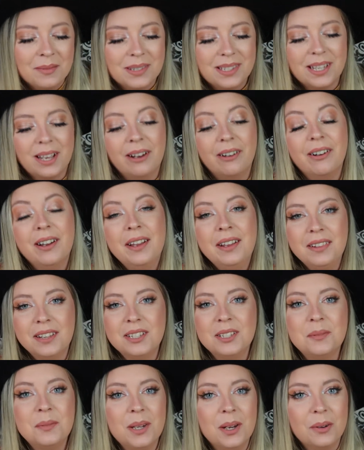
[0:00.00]
So this
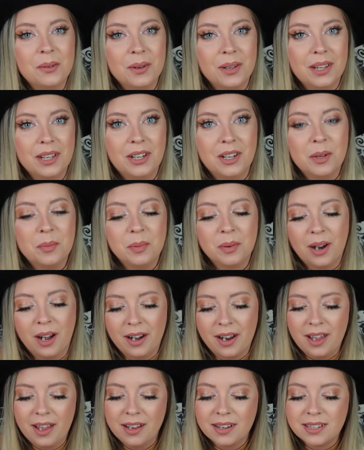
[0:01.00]
will be a really good
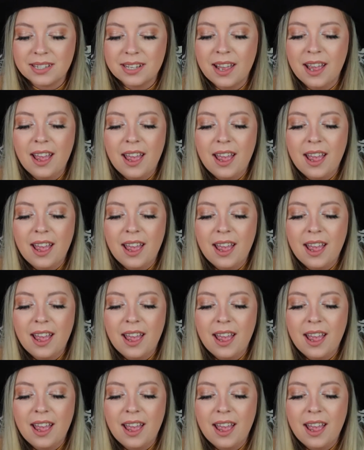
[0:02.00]
product.